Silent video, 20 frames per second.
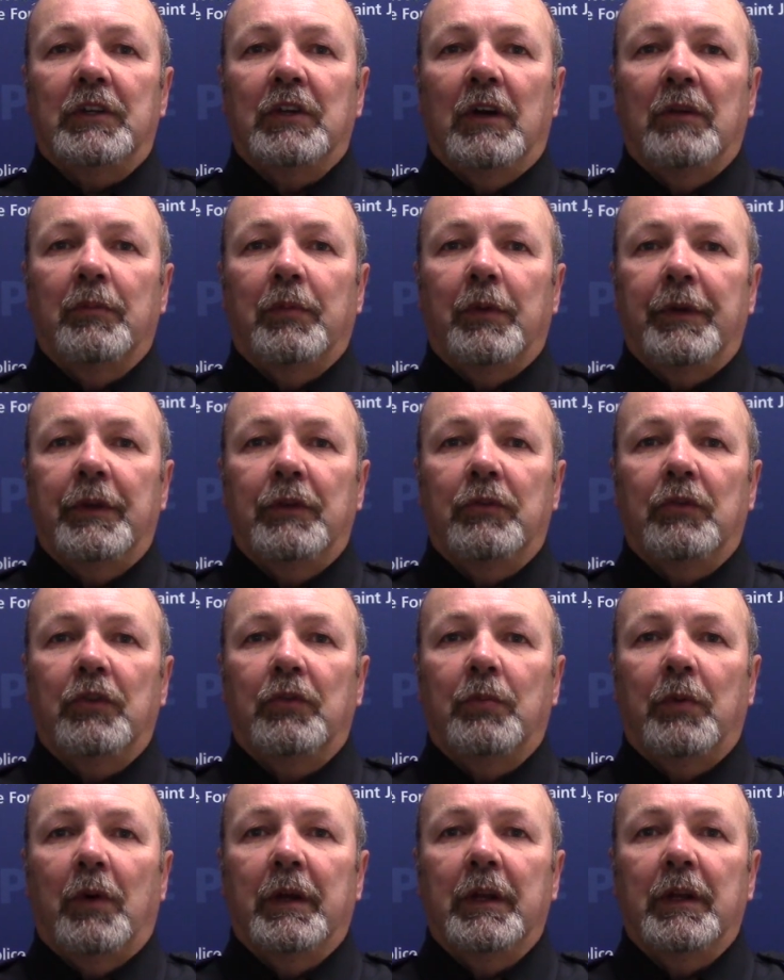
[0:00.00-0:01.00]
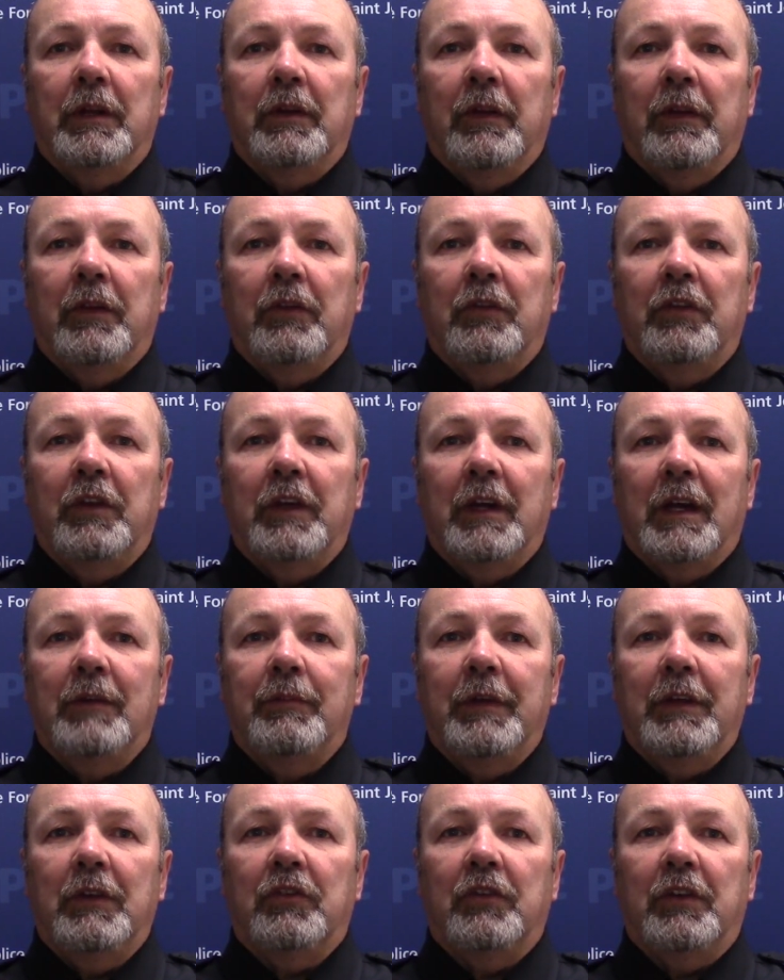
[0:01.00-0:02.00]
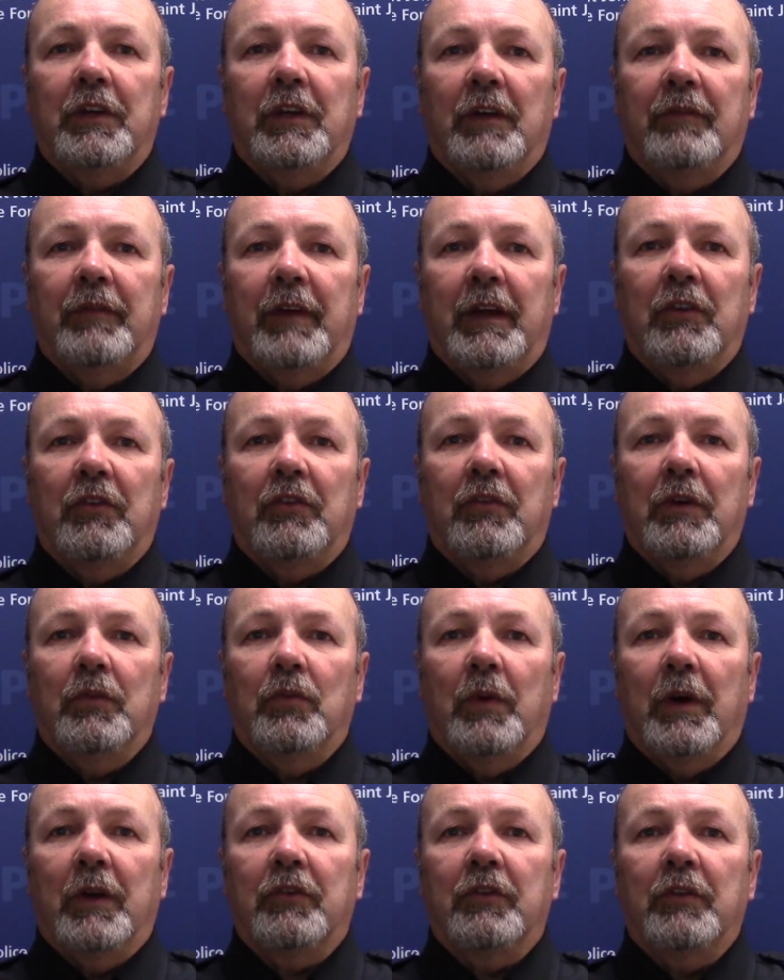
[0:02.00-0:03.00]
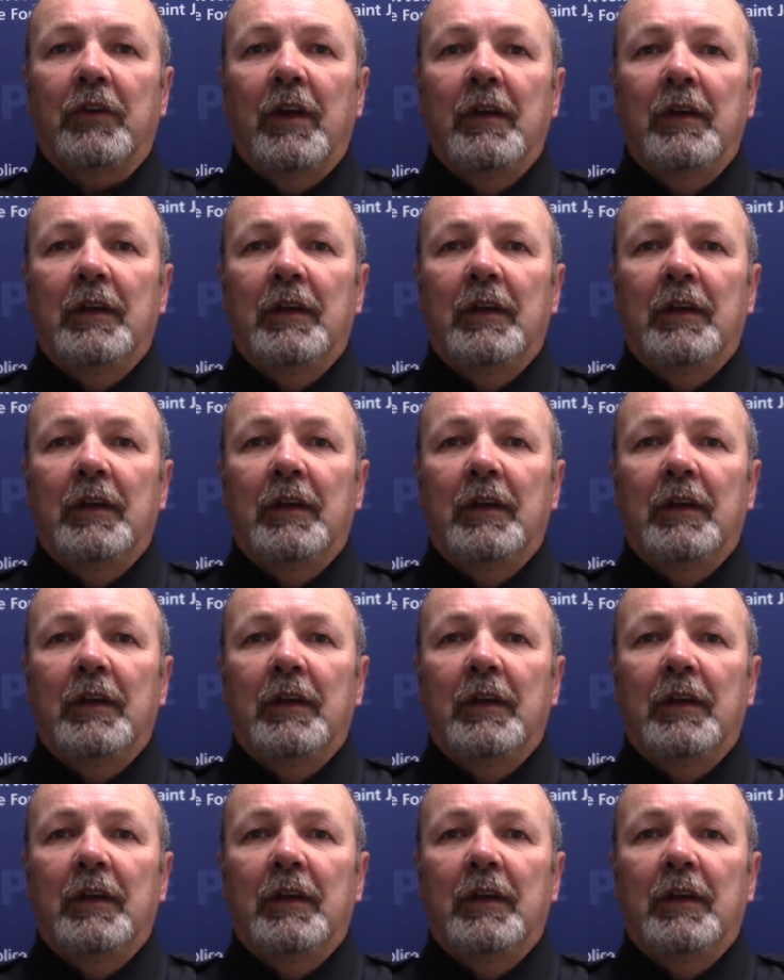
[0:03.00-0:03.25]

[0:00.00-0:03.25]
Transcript: John Police responded to the CIBC on Main Street West